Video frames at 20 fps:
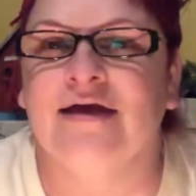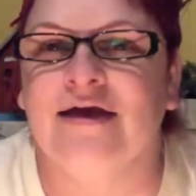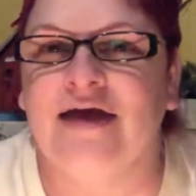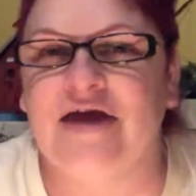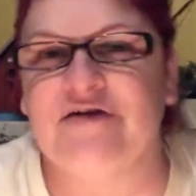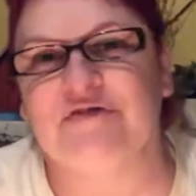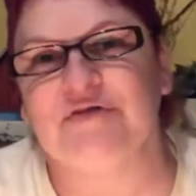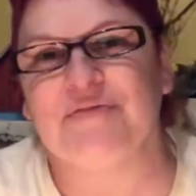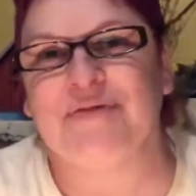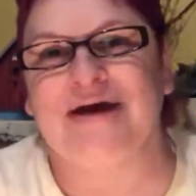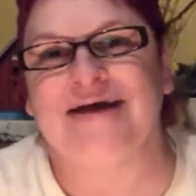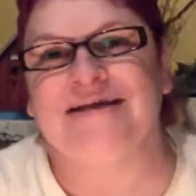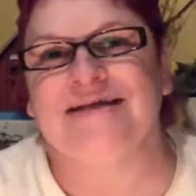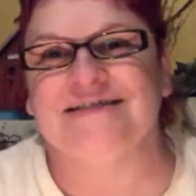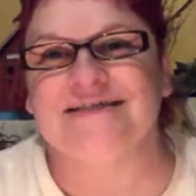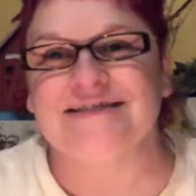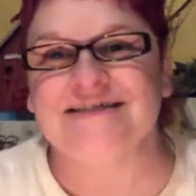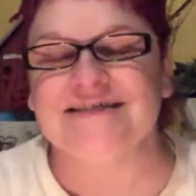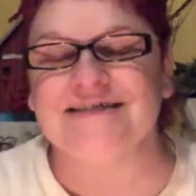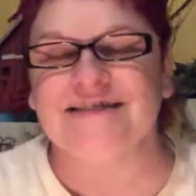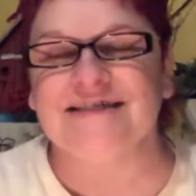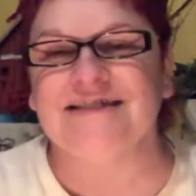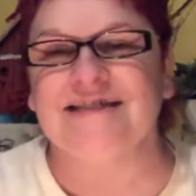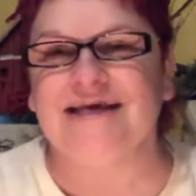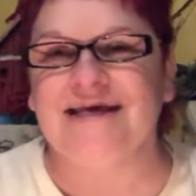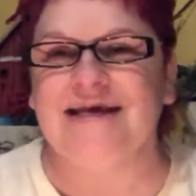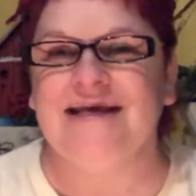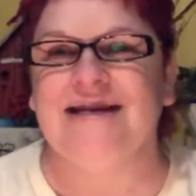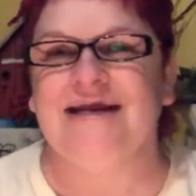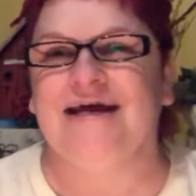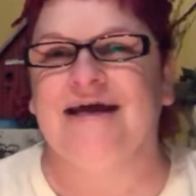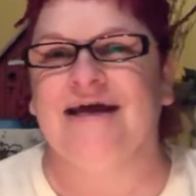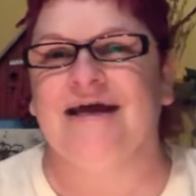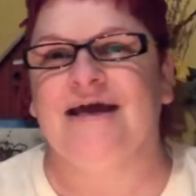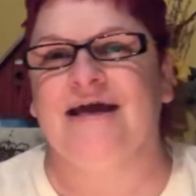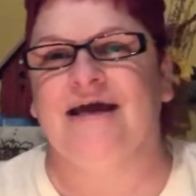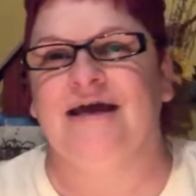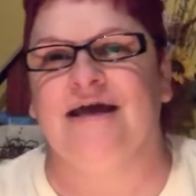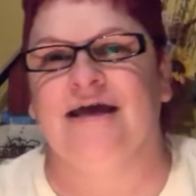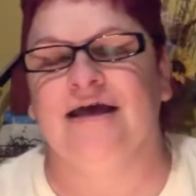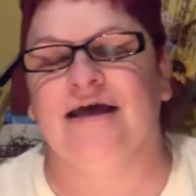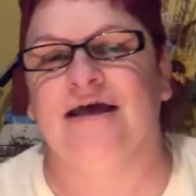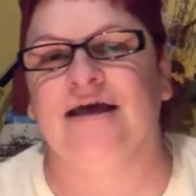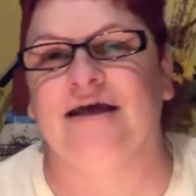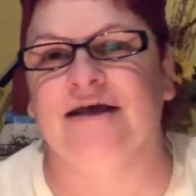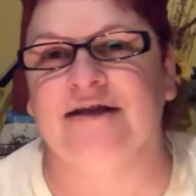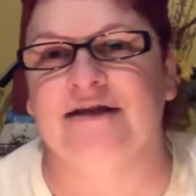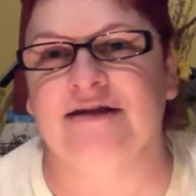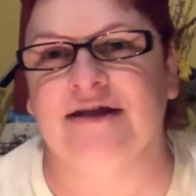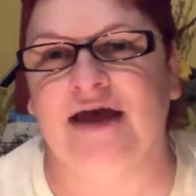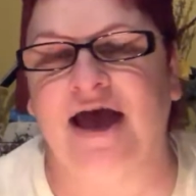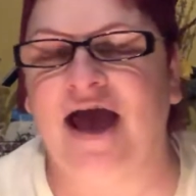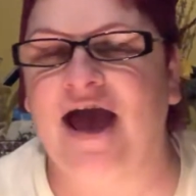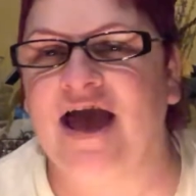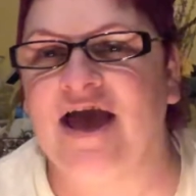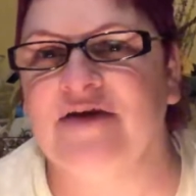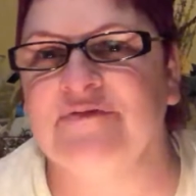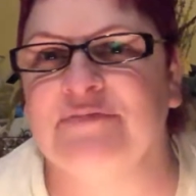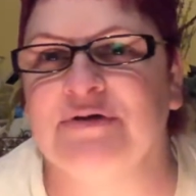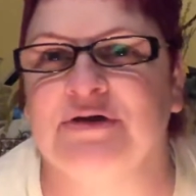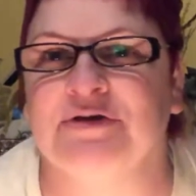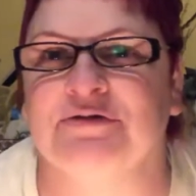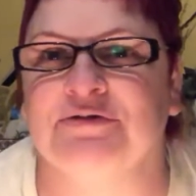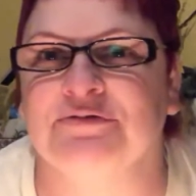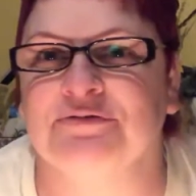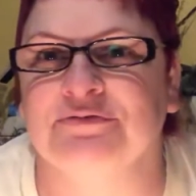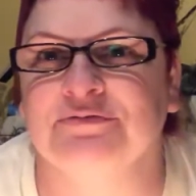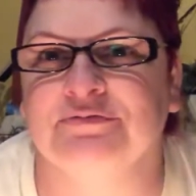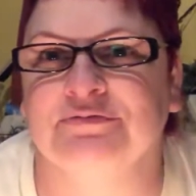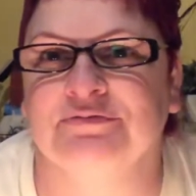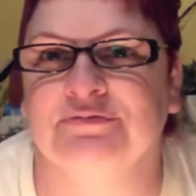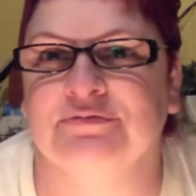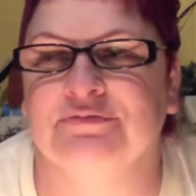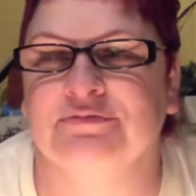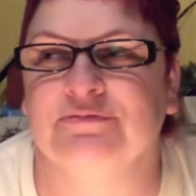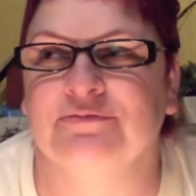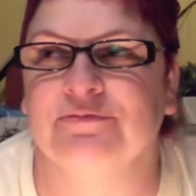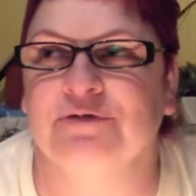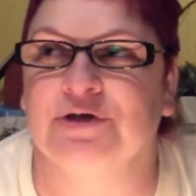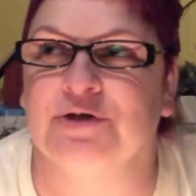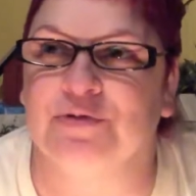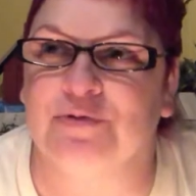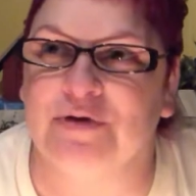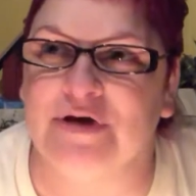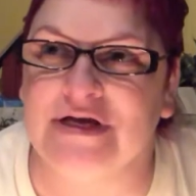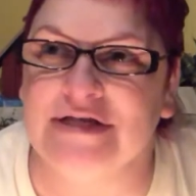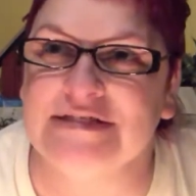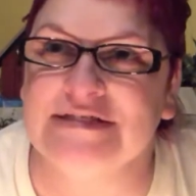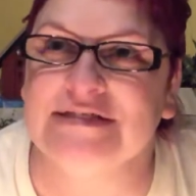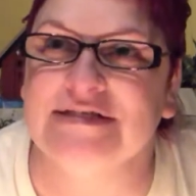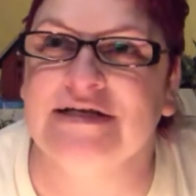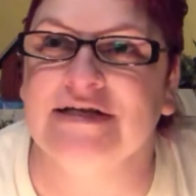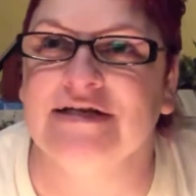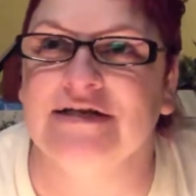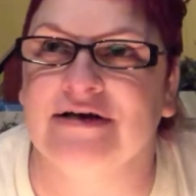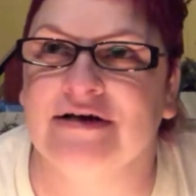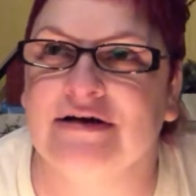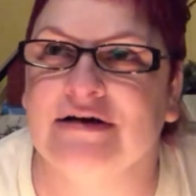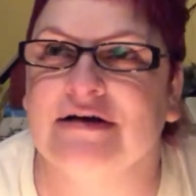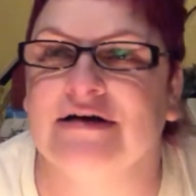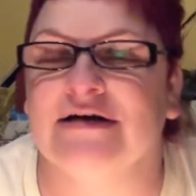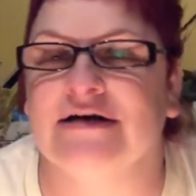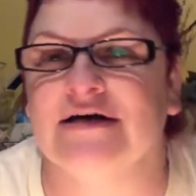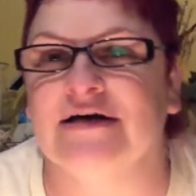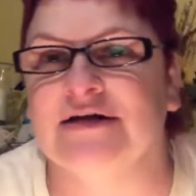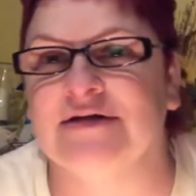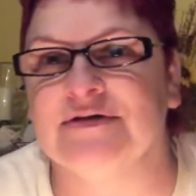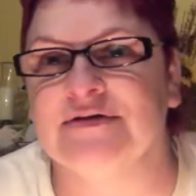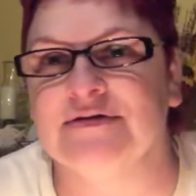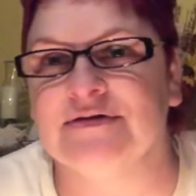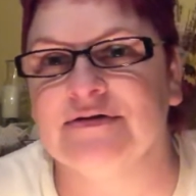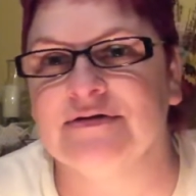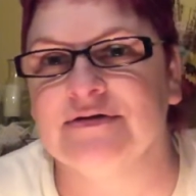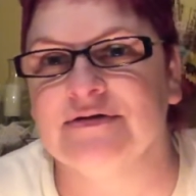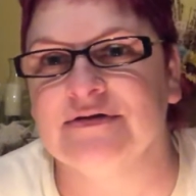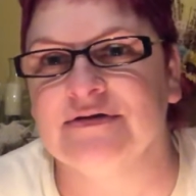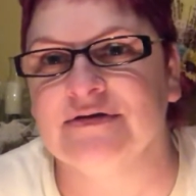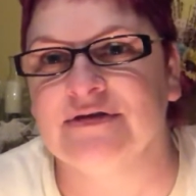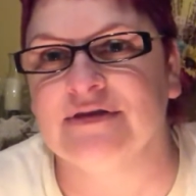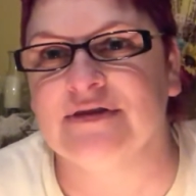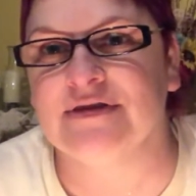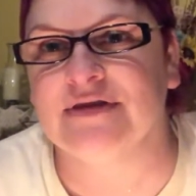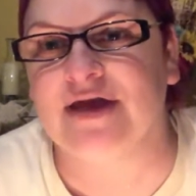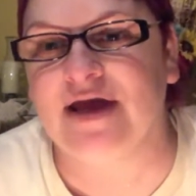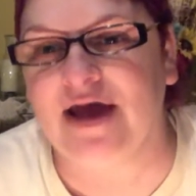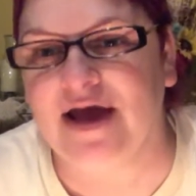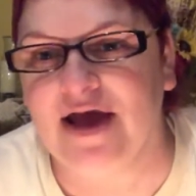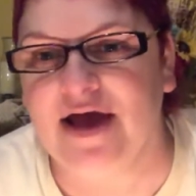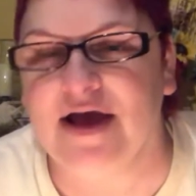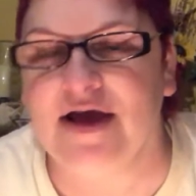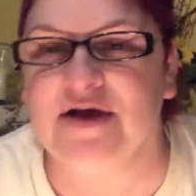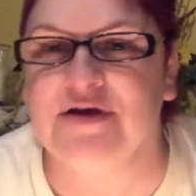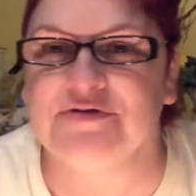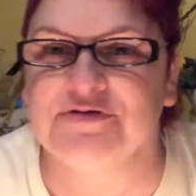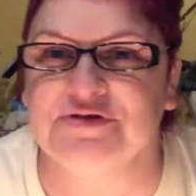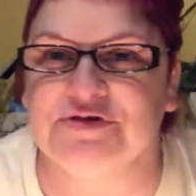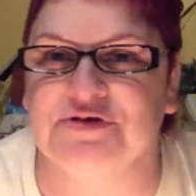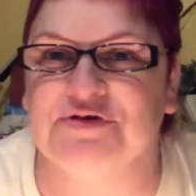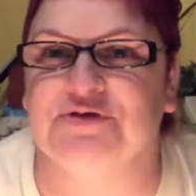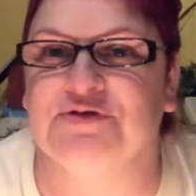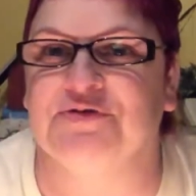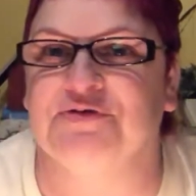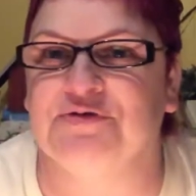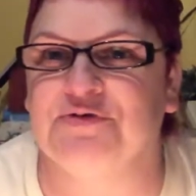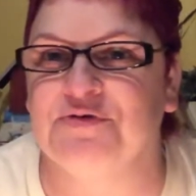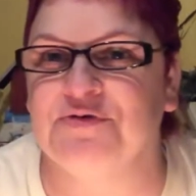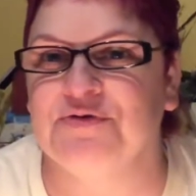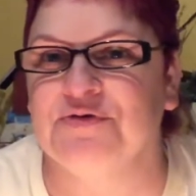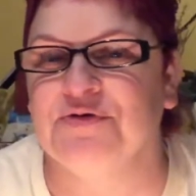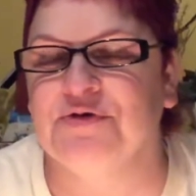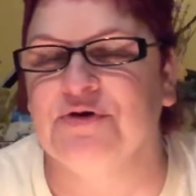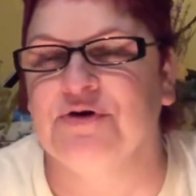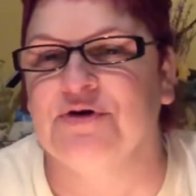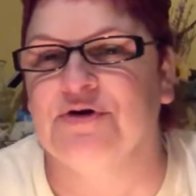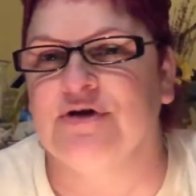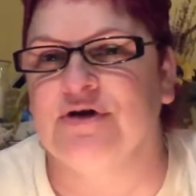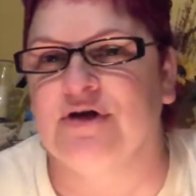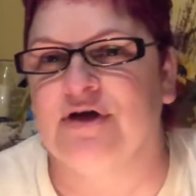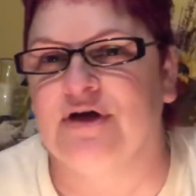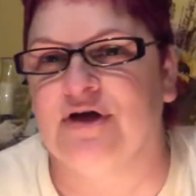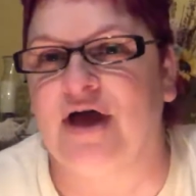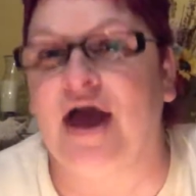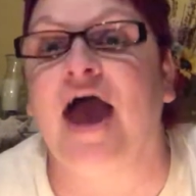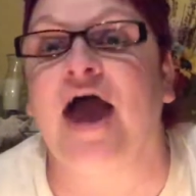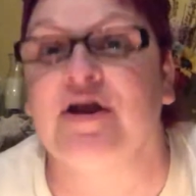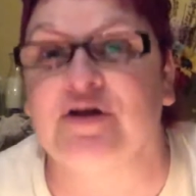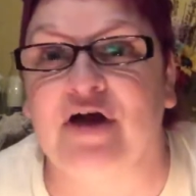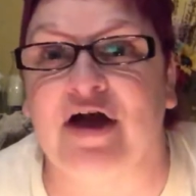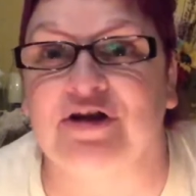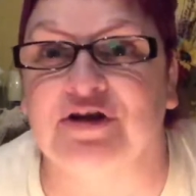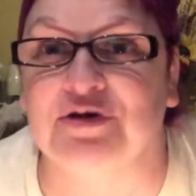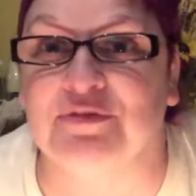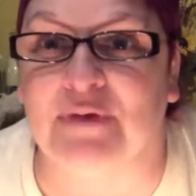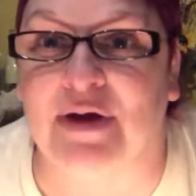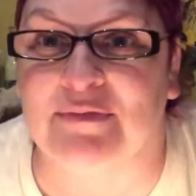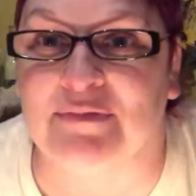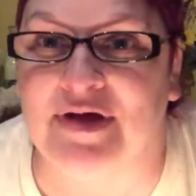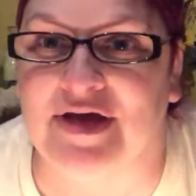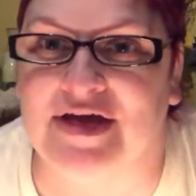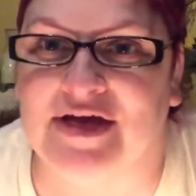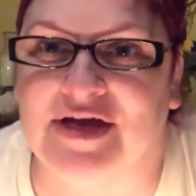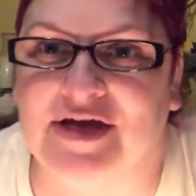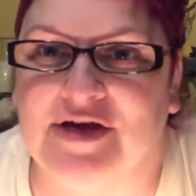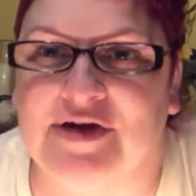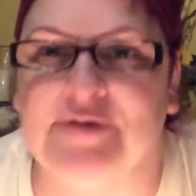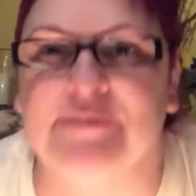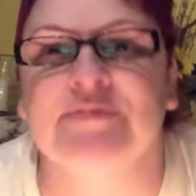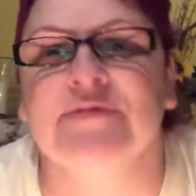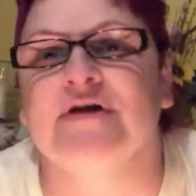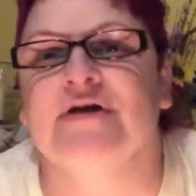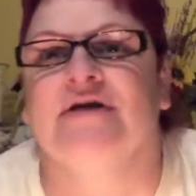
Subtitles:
Hey everybody, this is Selena, and I have been requested on how do I do my makeup.